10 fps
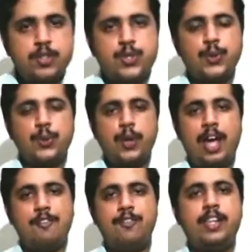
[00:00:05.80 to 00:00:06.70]
So
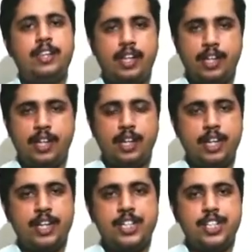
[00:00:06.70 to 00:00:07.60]
everything in
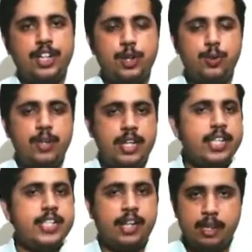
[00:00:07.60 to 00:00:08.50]
connection to
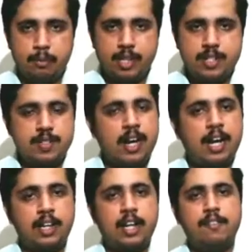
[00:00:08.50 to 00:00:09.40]
lease agreements
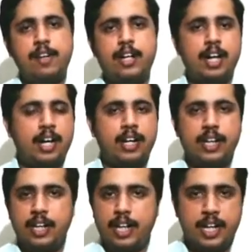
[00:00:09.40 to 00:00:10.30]
are covered
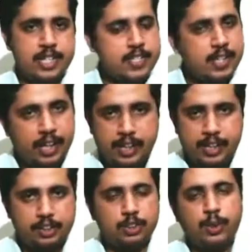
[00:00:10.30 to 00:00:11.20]
under AS
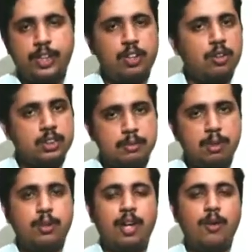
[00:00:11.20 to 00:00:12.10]
19. So it talks
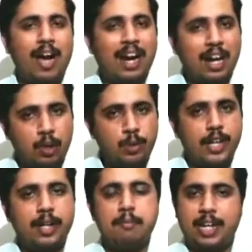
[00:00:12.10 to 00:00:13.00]
about how
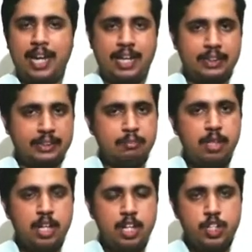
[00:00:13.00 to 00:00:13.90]
accounting mechanism
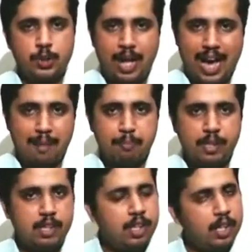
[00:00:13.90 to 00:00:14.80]
should
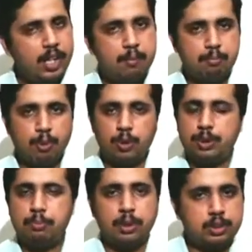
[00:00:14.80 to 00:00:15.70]
happen in both
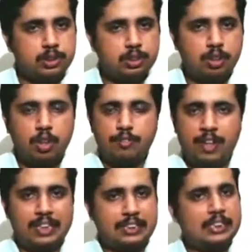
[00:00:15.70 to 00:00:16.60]
books of
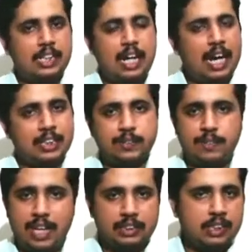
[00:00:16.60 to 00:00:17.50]
lessor as
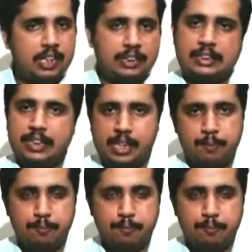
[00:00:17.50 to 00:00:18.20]
well as lessee.